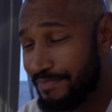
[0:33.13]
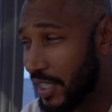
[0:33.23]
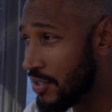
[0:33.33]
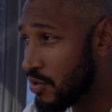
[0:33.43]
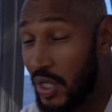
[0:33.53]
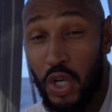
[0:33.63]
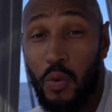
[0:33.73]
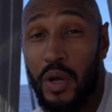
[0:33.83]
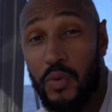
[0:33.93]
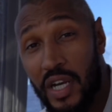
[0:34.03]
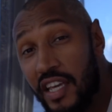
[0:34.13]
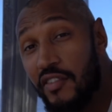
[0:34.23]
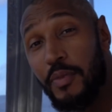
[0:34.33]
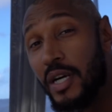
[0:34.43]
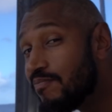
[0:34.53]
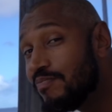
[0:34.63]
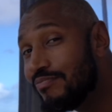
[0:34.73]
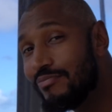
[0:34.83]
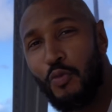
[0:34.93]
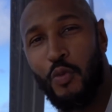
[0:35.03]
because we know when we leave, but
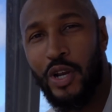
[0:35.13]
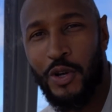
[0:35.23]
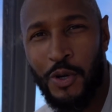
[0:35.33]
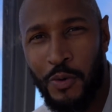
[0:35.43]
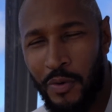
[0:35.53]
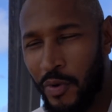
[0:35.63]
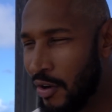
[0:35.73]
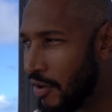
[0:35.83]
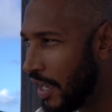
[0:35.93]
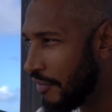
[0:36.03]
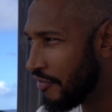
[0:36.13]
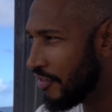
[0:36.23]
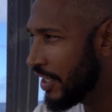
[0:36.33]
we don't know when we arrive.